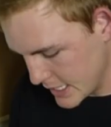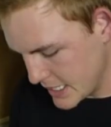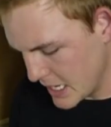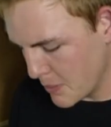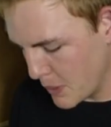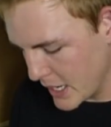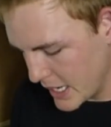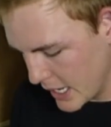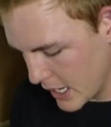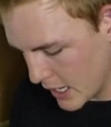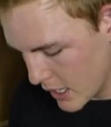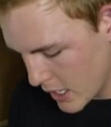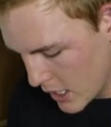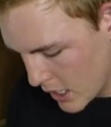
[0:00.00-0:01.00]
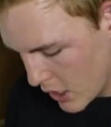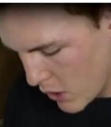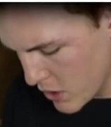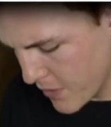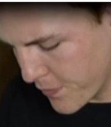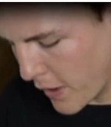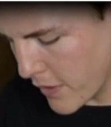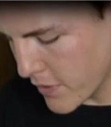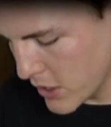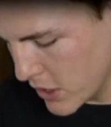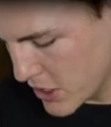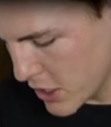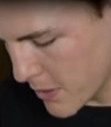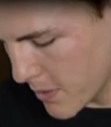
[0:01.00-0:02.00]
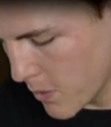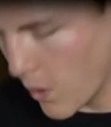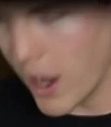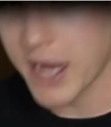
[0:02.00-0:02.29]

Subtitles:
DTPD, who's your favorite YouTuber and